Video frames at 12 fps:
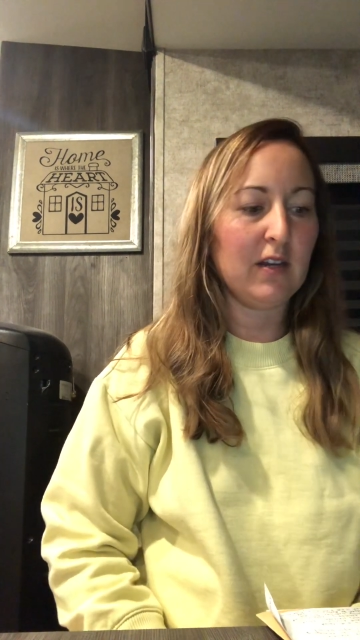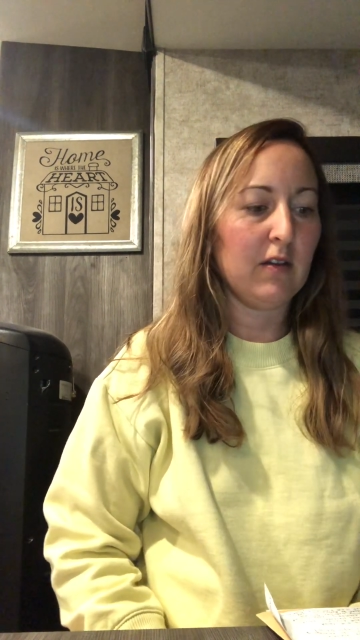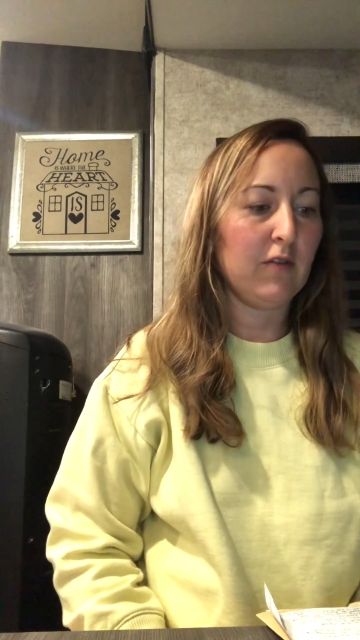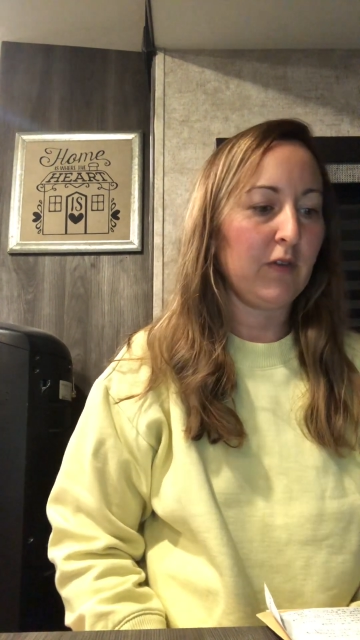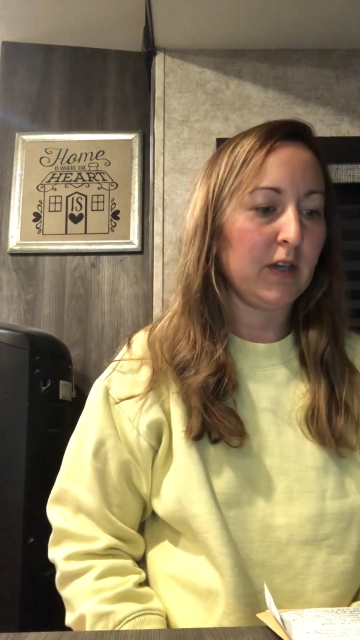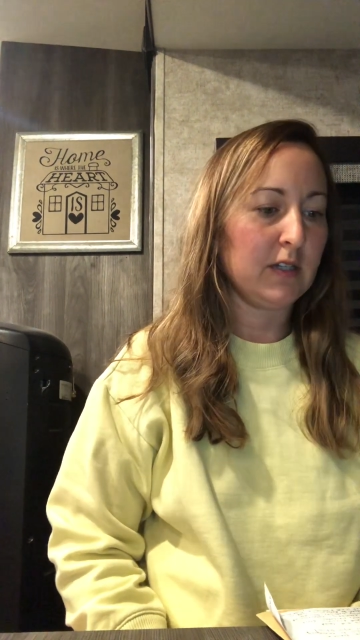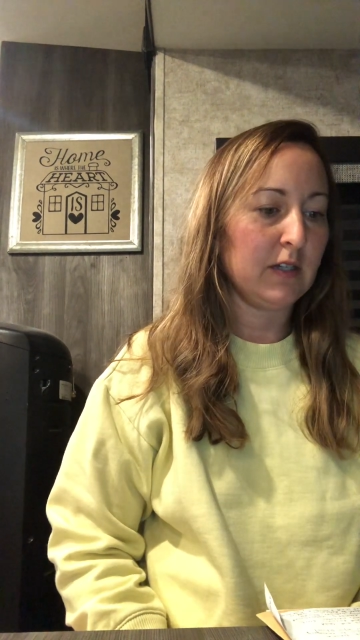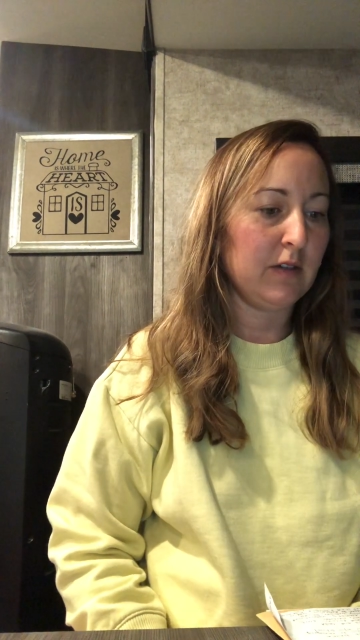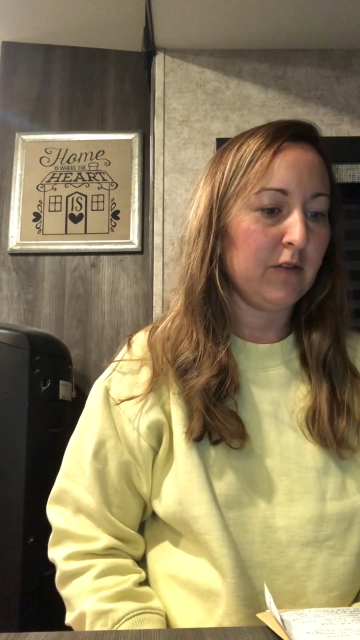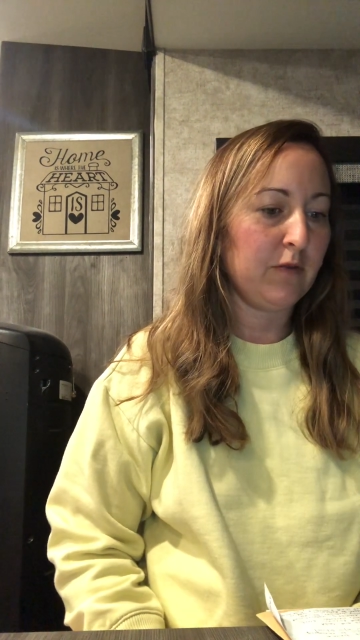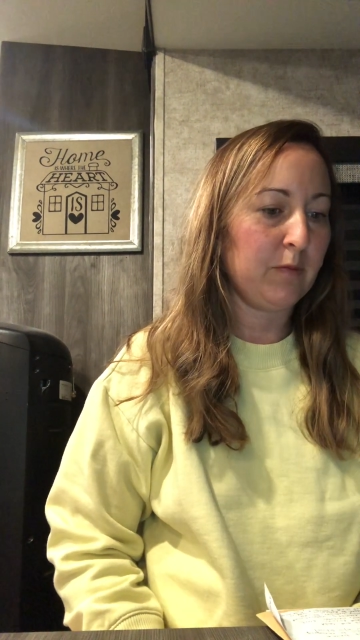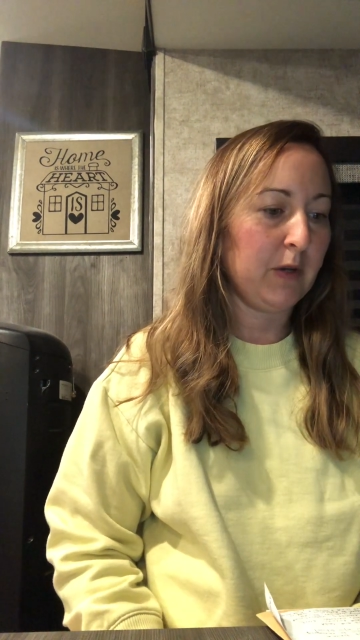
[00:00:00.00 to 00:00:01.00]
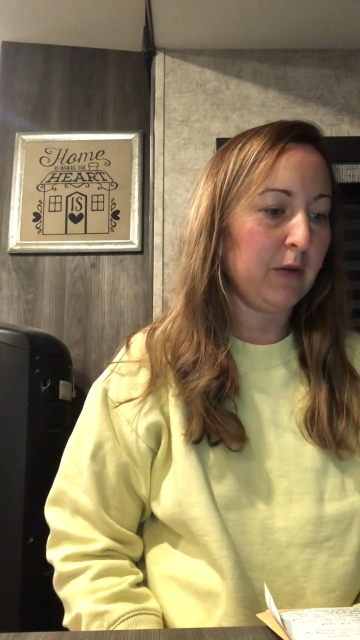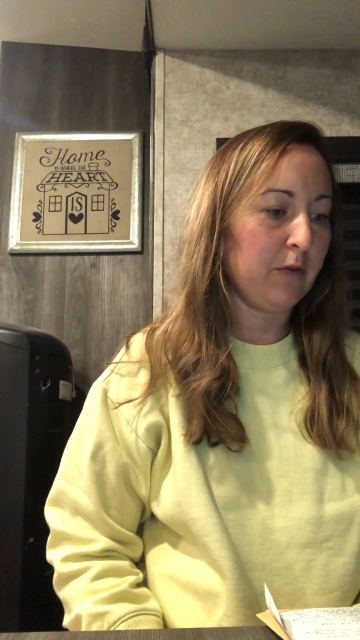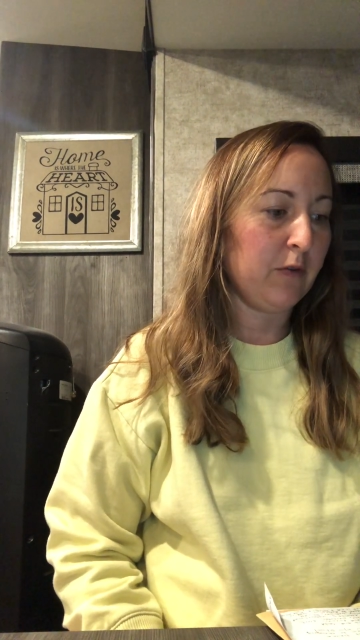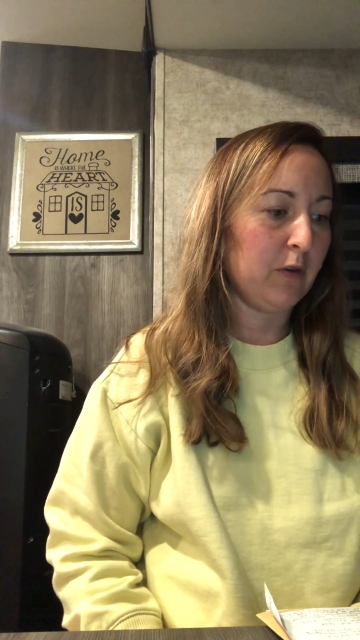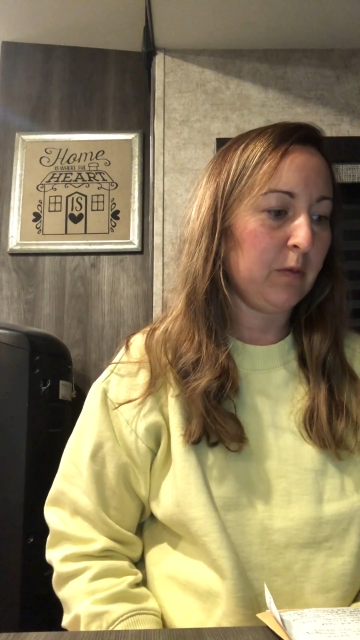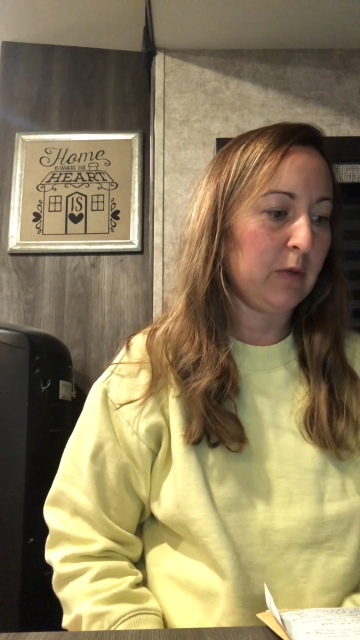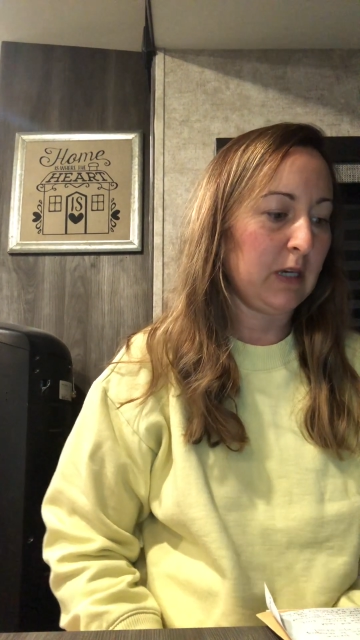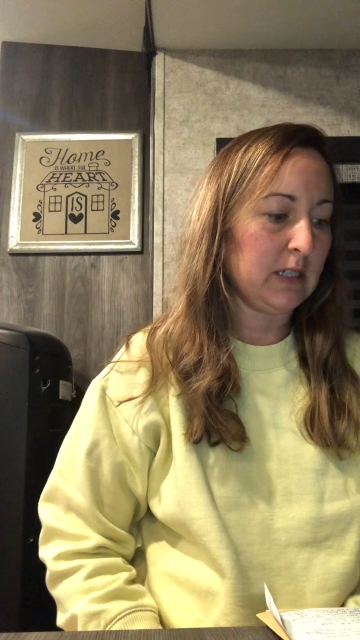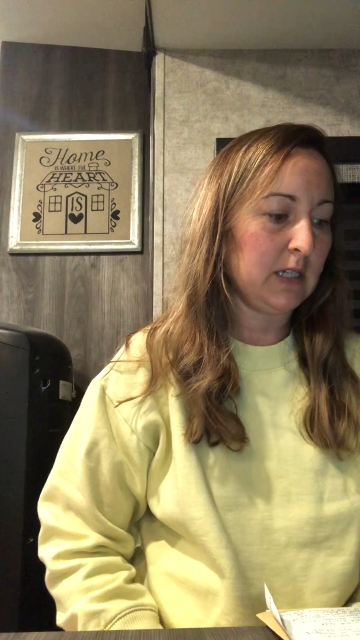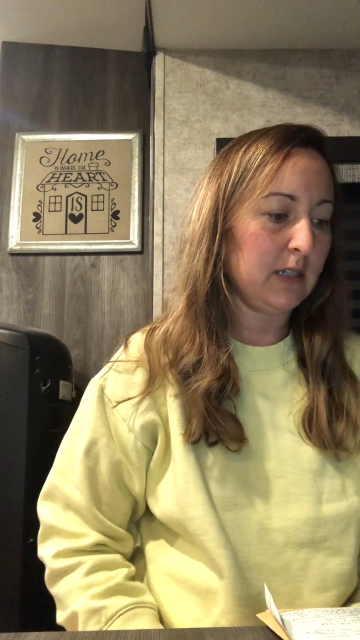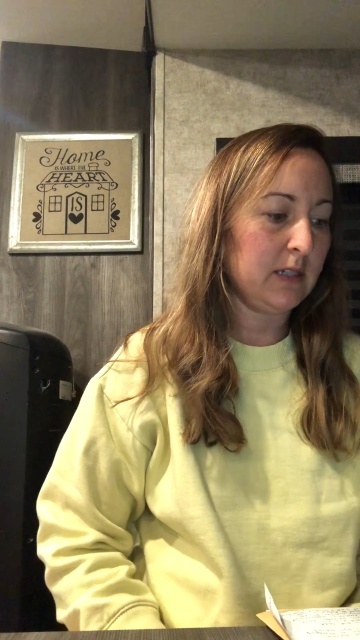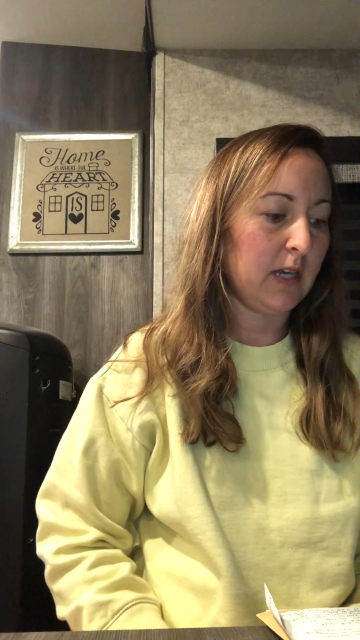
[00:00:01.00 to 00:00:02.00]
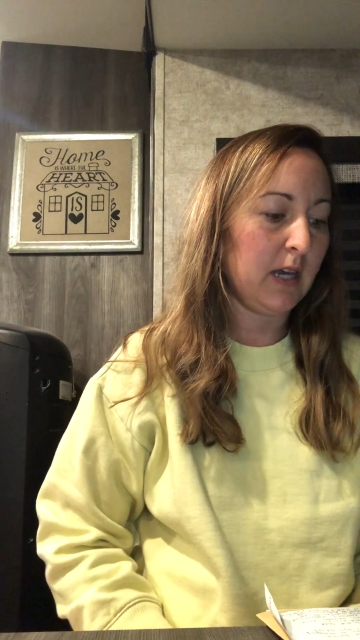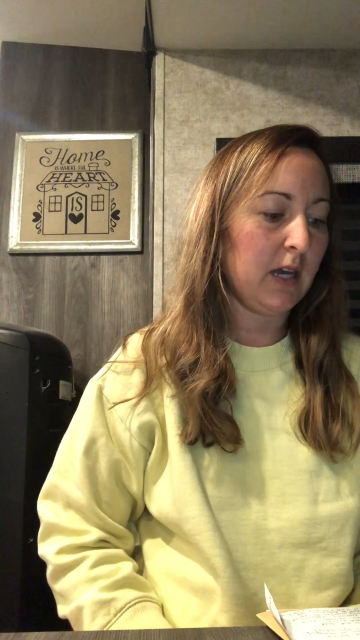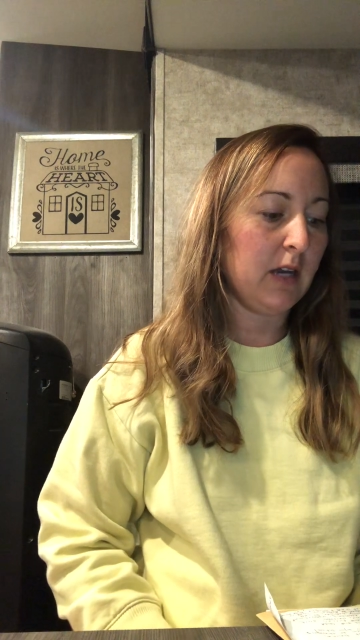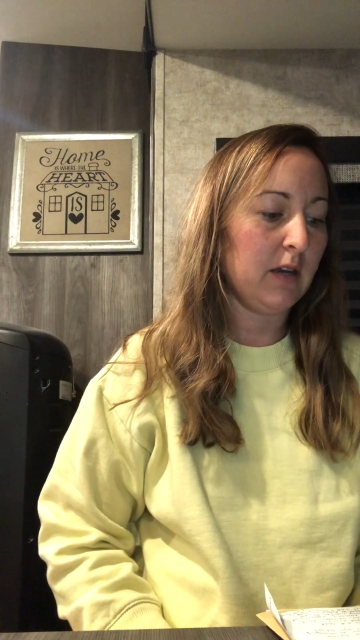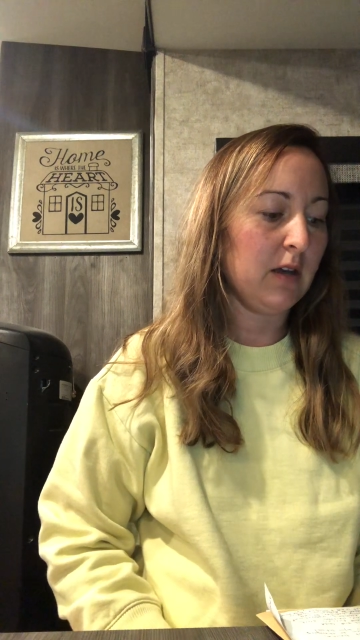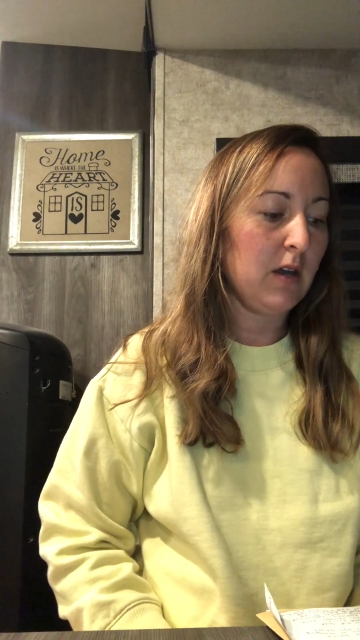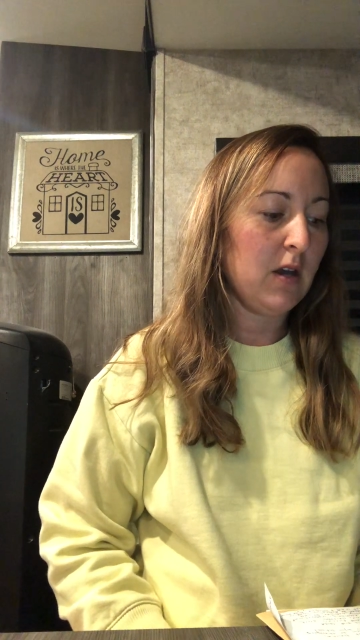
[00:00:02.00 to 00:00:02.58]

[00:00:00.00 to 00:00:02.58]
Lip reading: an effective pre-referral process and